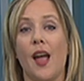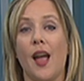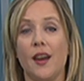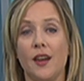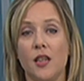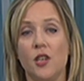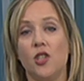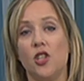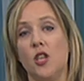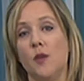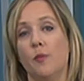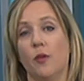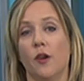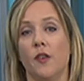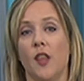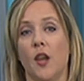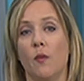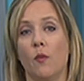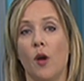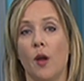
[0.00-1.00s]
any cheaper
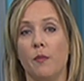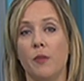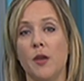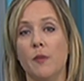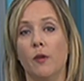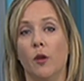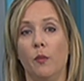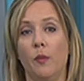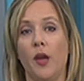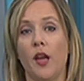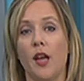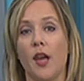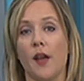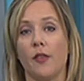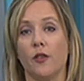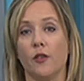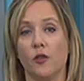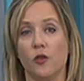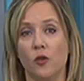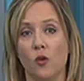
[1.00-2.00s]
than what people pay
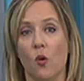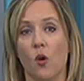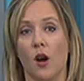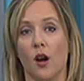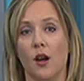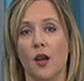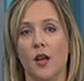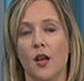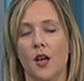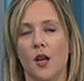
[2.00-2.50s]
at the store,